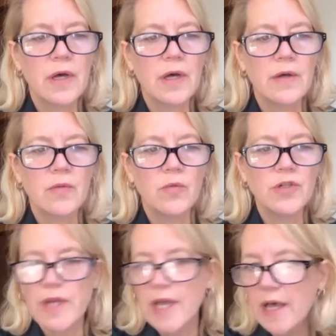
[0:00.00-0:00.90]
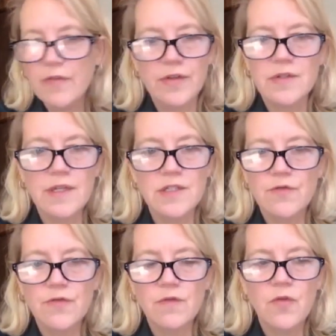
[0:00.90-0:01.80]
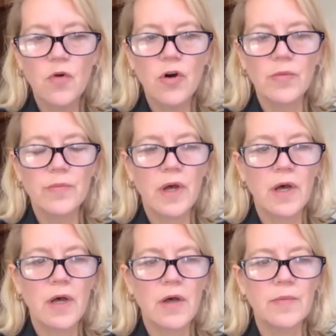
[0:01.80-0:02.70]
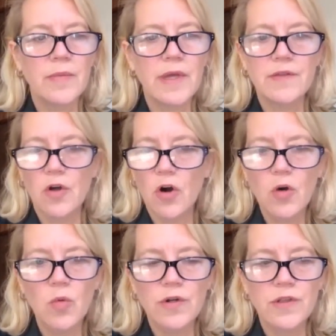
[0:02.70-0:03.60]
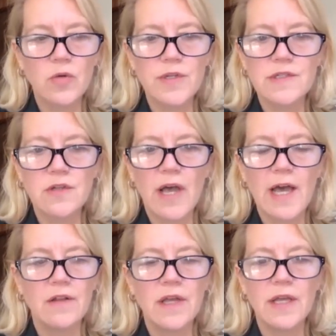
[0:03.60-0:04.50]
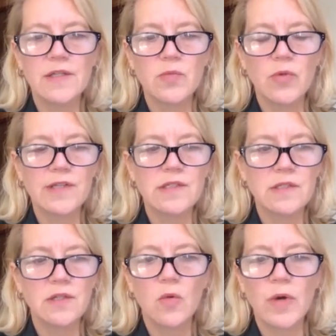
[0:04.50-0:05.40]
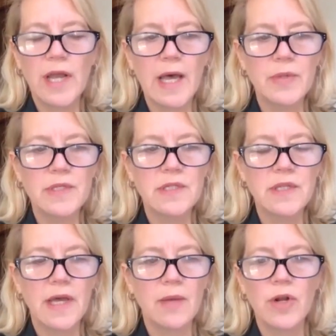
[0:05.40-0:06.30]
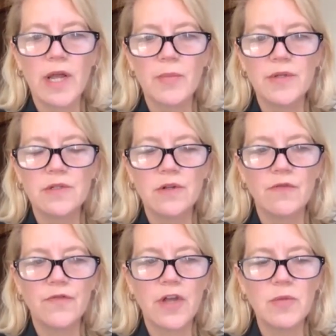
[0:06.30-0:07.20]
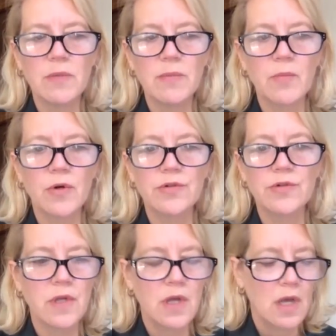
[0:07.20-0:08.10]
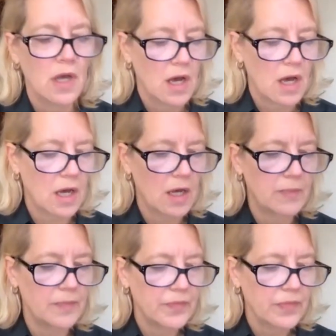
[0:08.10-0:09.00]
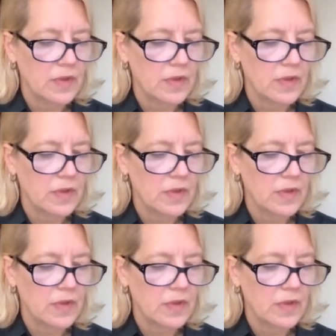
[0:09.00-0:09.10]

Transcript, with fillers: uh, which we have in, in different form, um, the artwork that we saw, how do they express, you know, what happened to them, what happened to their family members, um,